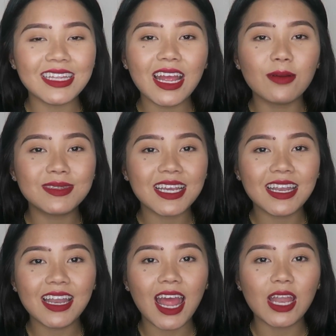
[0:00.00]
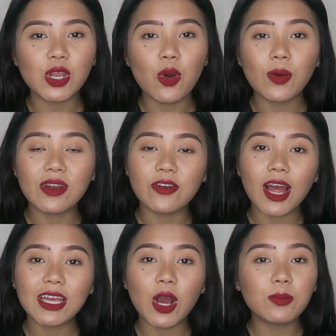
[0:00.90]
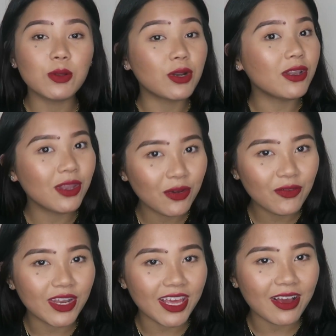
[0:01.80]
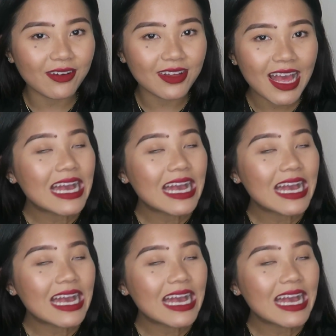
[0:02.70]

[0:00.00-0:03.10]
stay updated and know whenever I upload a new video.